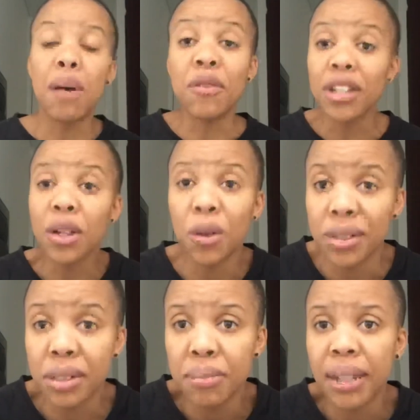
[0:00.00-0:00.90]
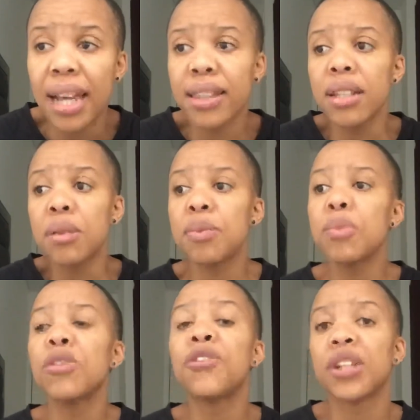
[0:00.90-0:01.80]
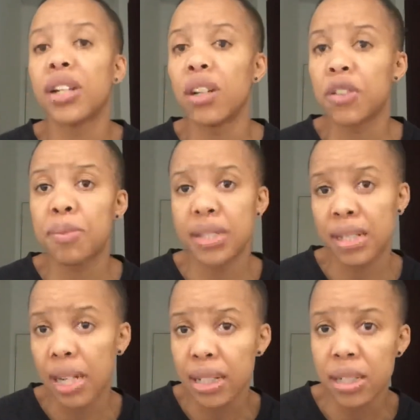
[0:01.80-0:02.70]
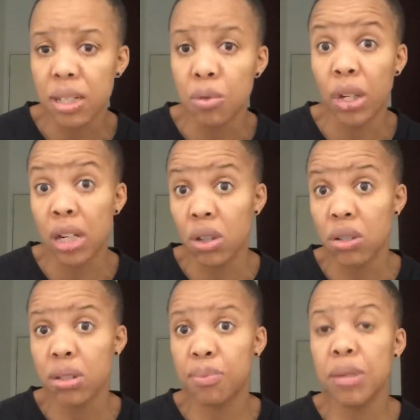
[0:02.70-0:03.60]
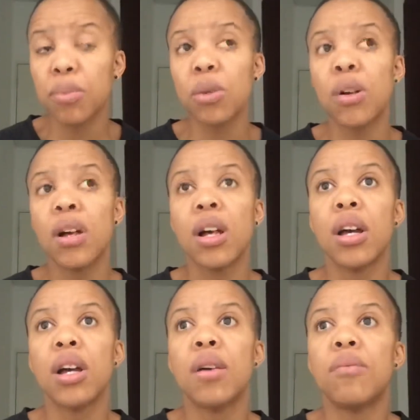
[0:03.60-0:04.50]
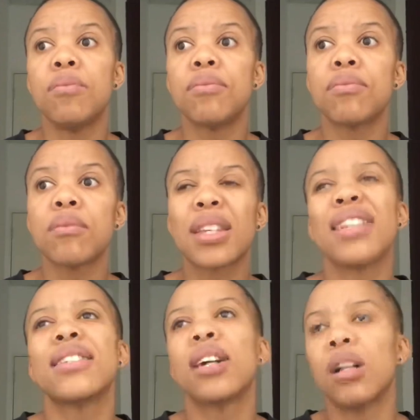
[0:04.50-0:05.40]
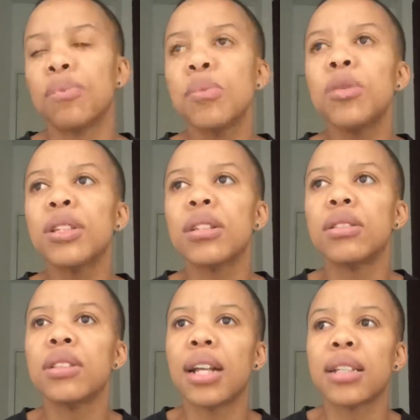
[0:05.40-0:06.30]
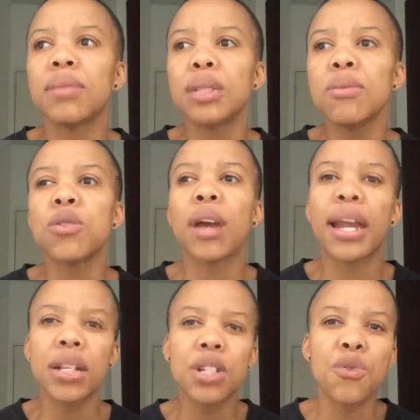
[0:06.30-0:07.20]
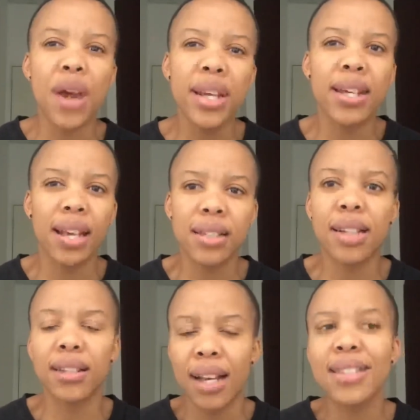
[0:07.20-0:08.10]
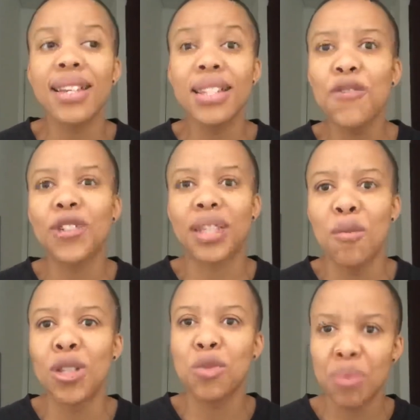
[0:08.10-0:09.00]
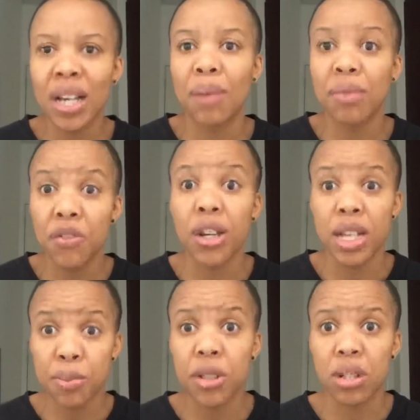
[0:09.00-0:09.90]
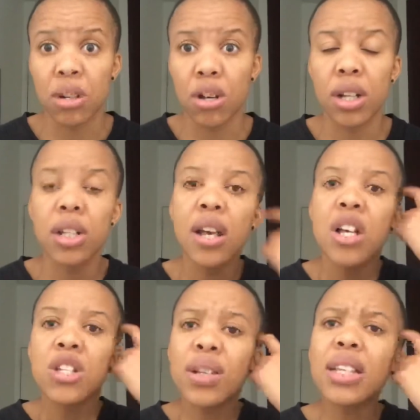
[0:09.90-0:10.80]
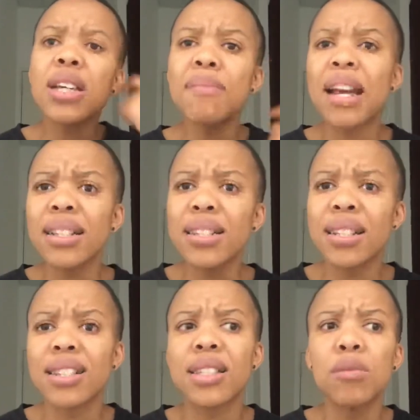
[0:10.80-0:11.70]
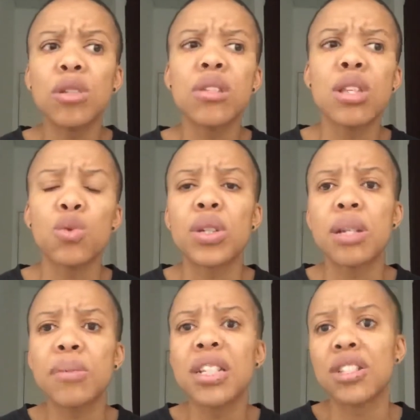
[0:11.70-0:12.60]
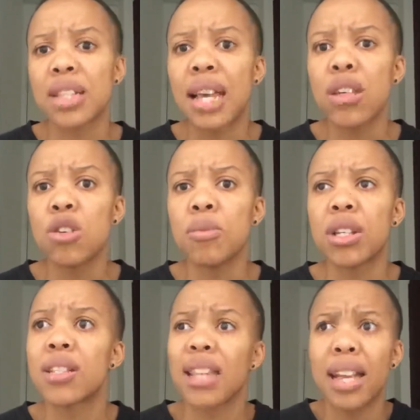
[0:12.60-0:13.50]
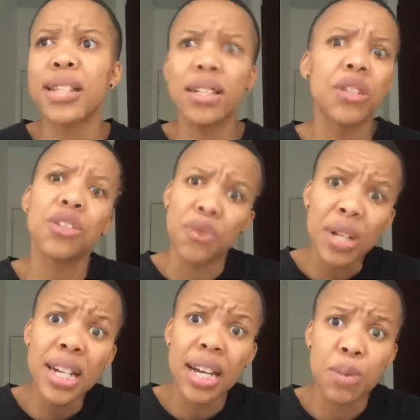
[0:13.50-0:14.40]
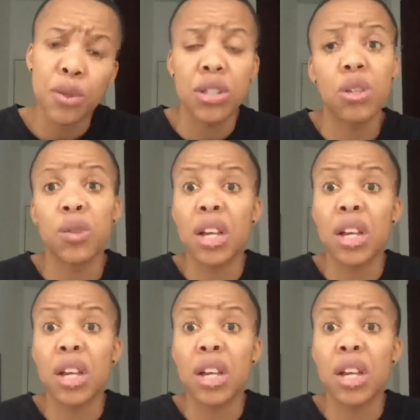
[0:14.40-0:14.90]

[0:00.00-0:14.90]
really awesome. But I think people fall in love with personalities more than looks. People can tell. People, like, sometimes your energy radiates and it's easy for someone to pick up if you're a nice person or not. So I think in my instance, it's some of those things where somebody just like you because they can tell you're a really nice person and they're